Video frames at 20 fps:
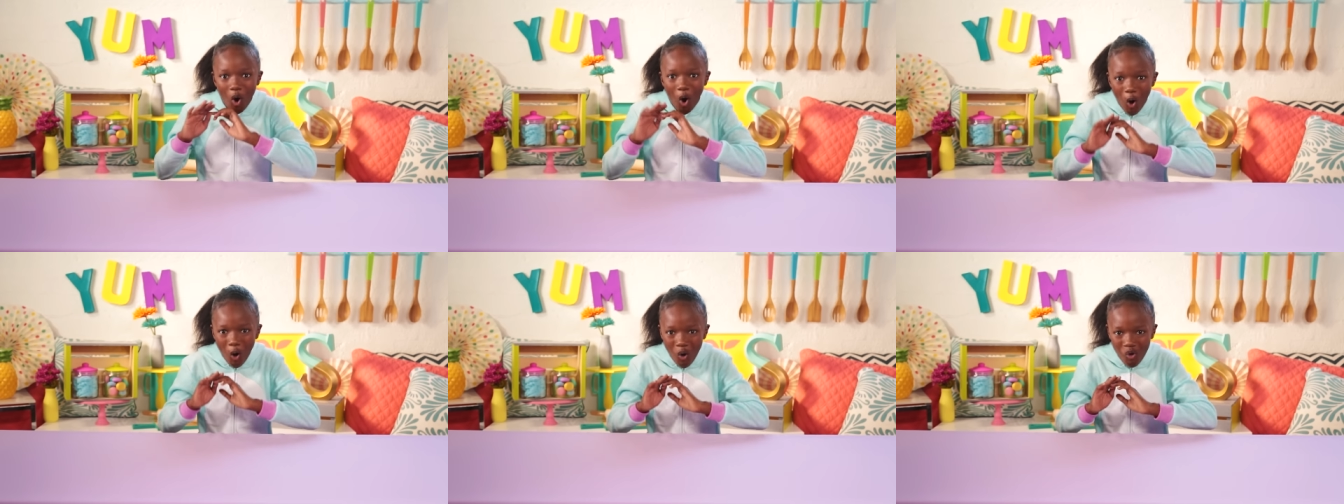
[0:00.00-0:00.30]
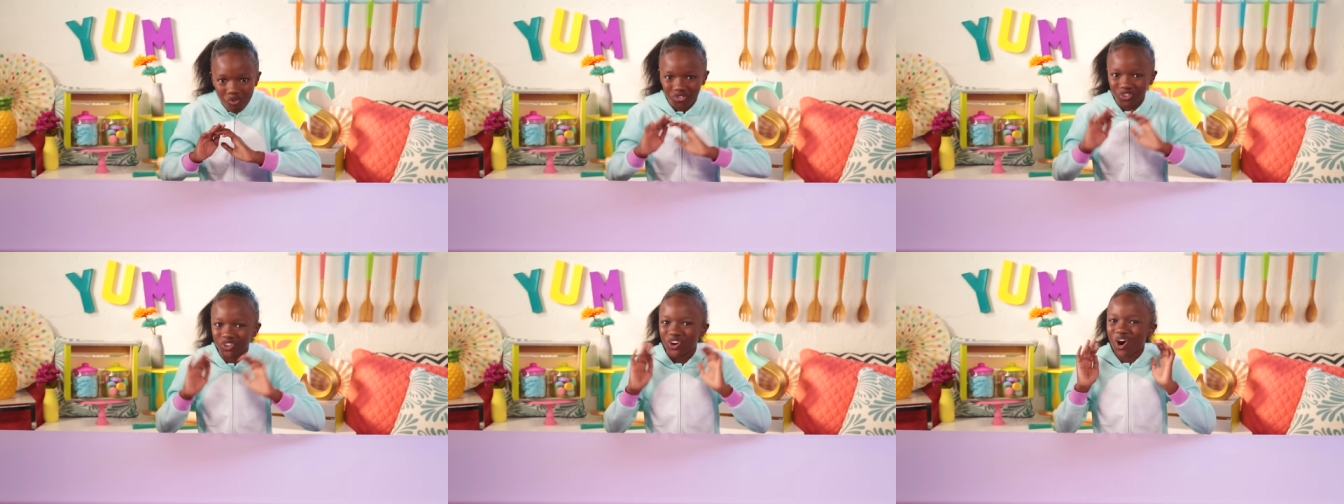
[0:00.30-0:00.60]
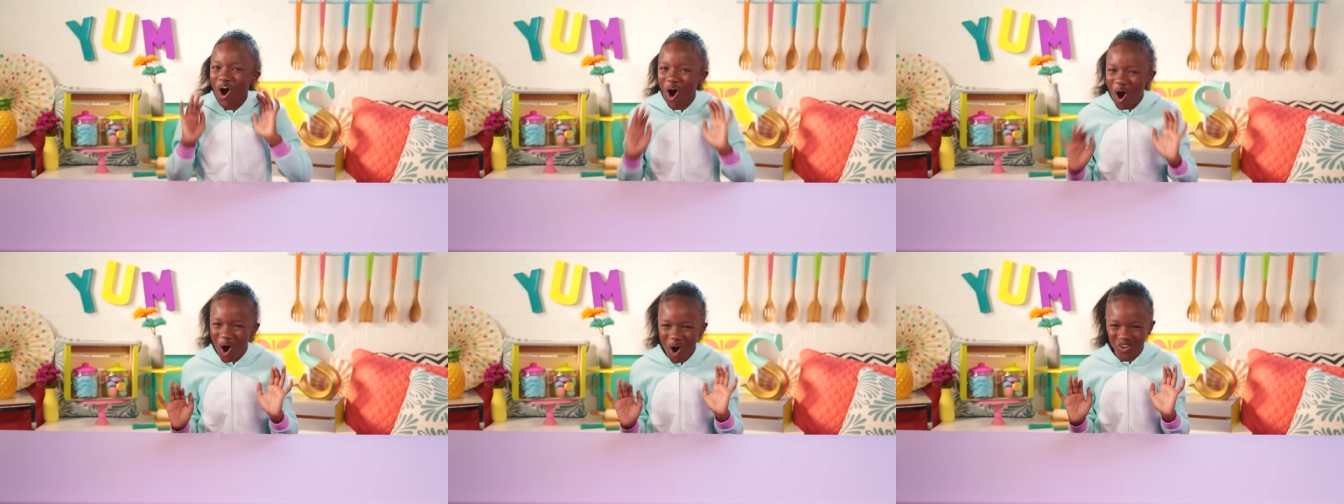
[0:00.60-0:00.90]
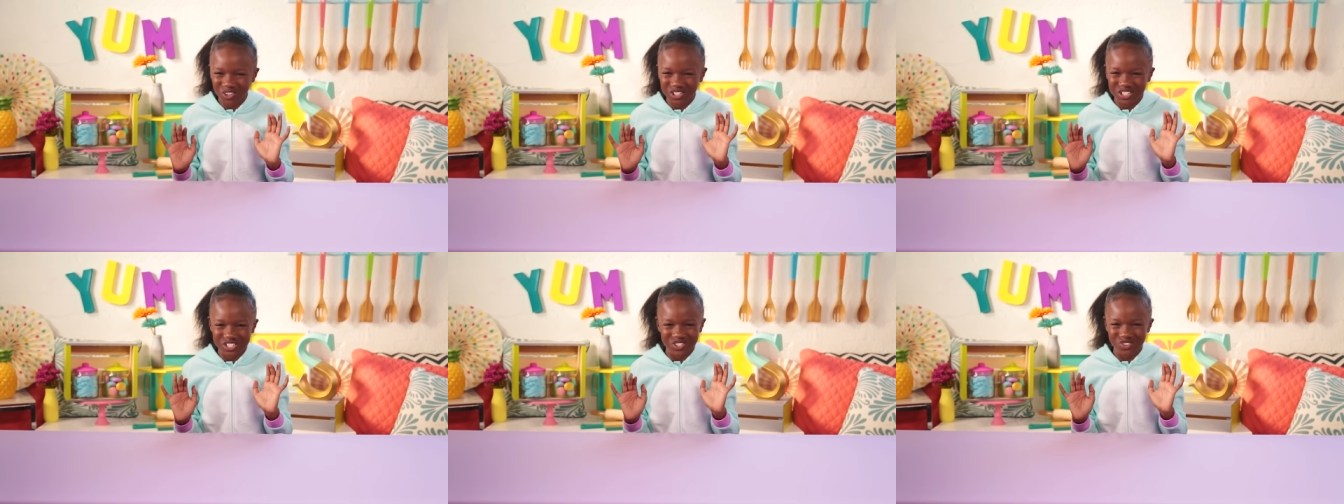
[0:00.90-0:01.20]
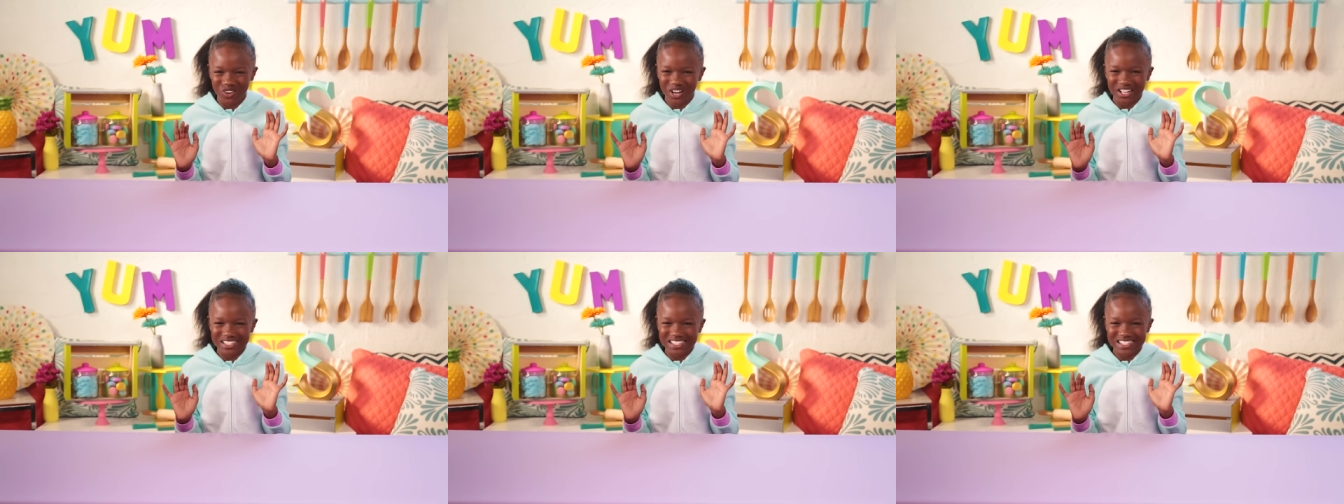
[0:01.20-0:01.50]
over all these
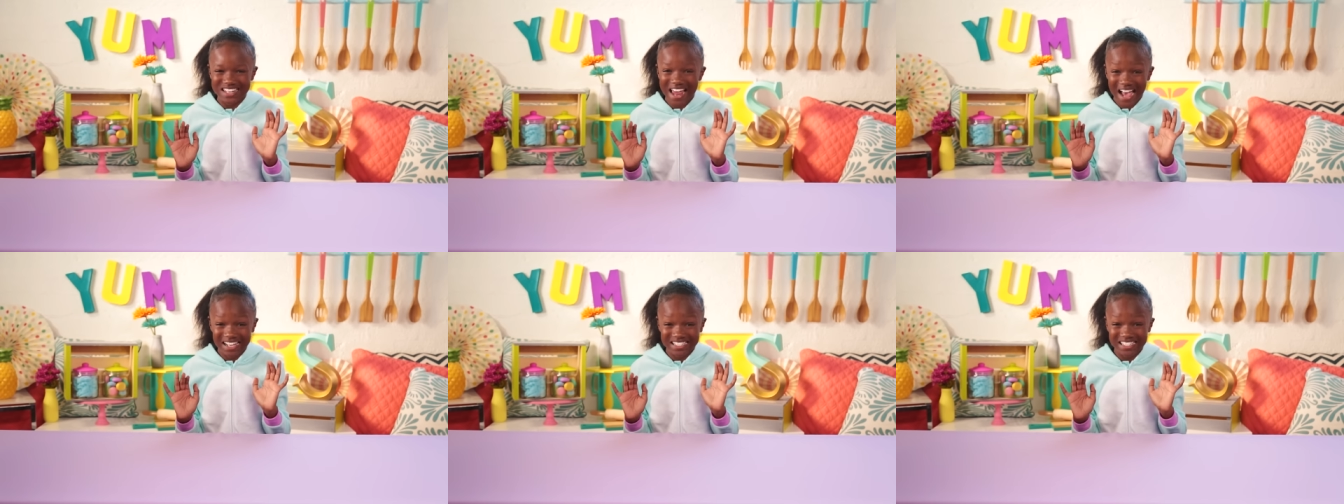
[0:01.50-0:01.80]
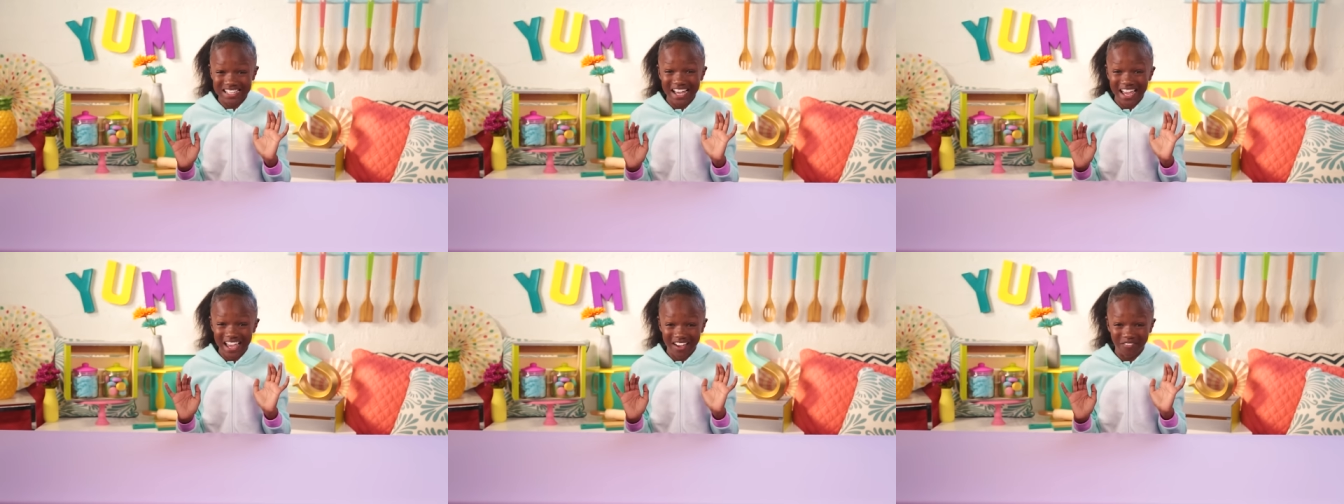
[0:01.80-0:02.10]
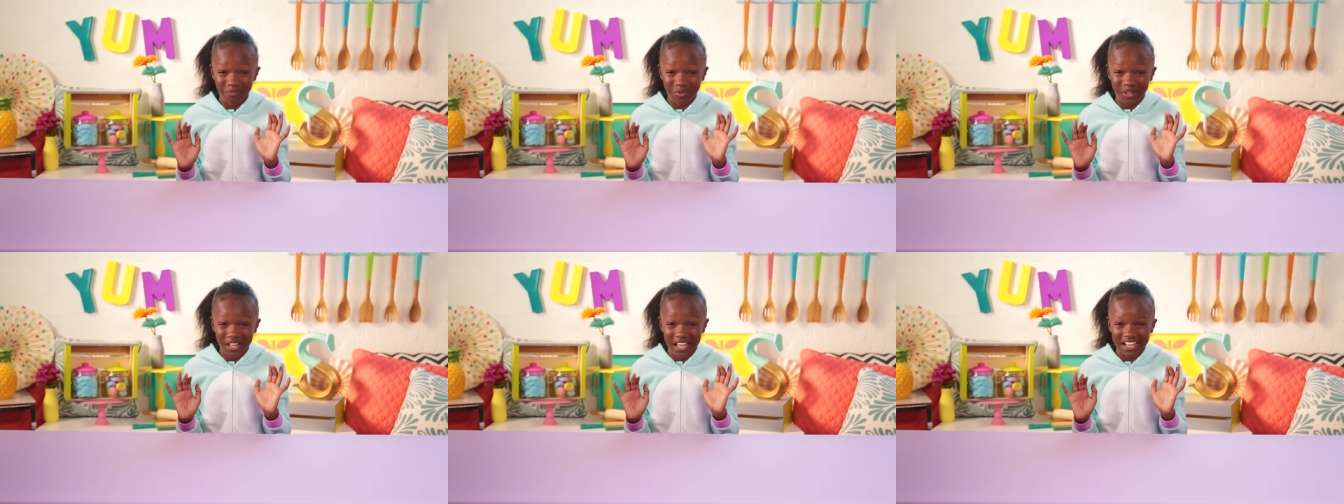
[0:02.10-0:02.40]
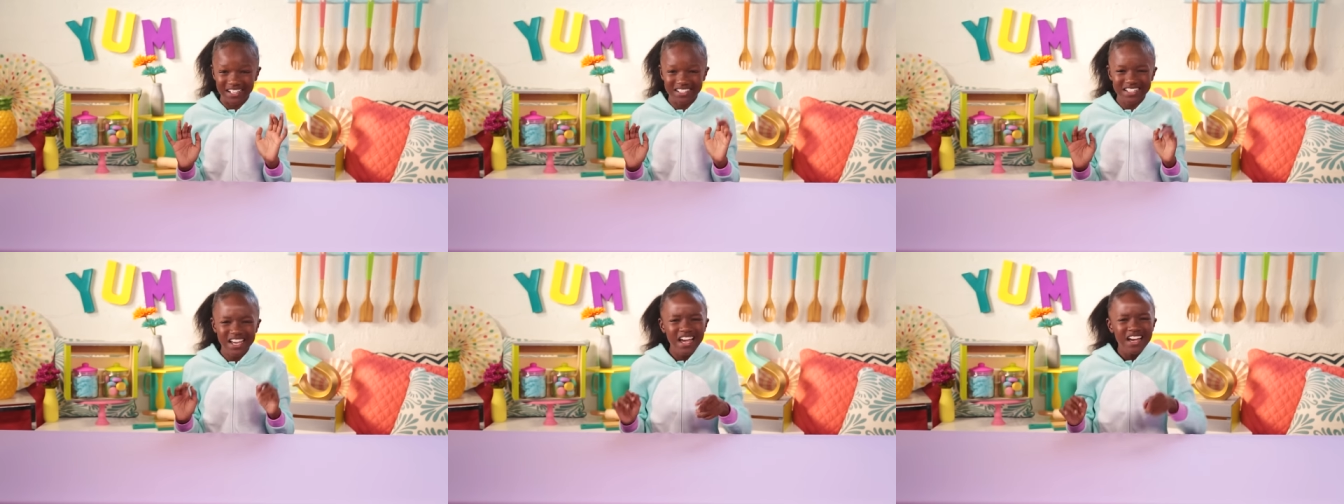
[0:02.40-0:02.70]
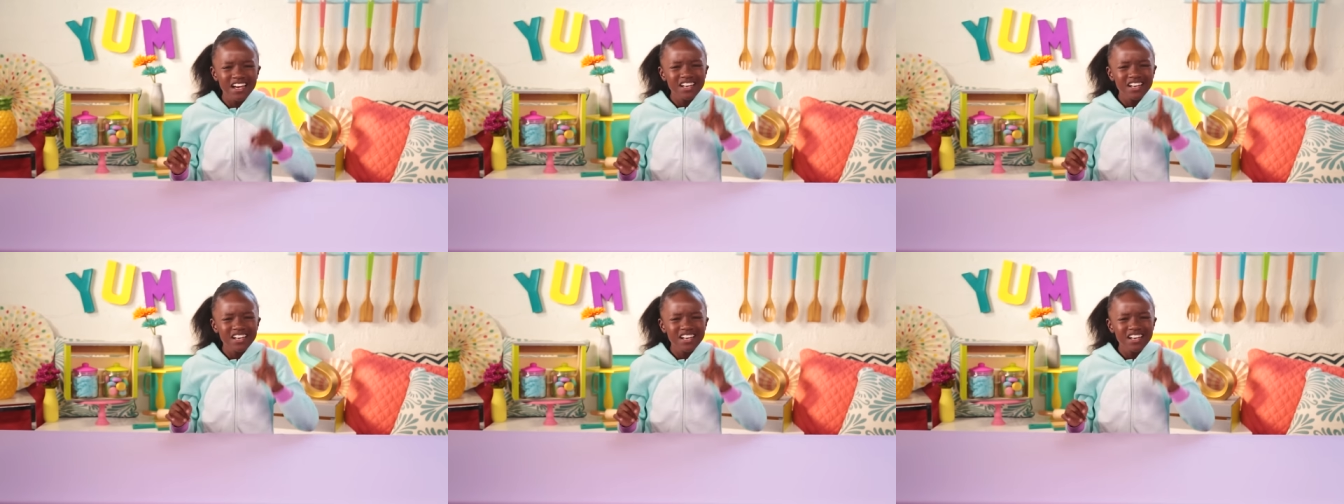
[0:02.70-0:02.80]
great snacks I have planned.